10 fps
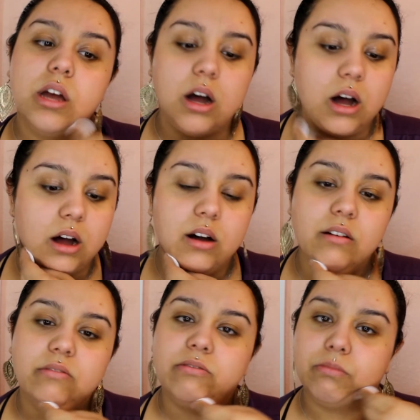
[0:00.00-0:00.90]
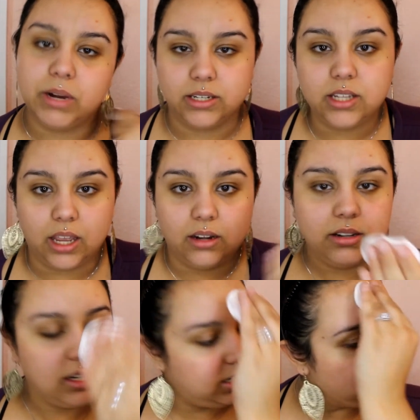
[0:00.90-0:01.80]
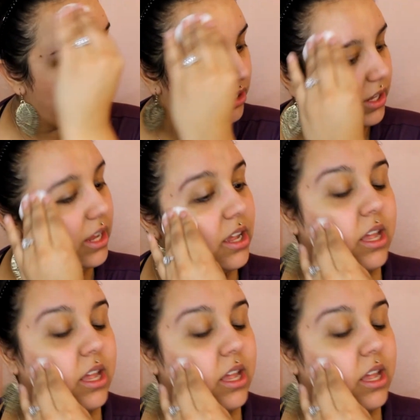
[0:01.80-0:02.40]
of my skin essentially.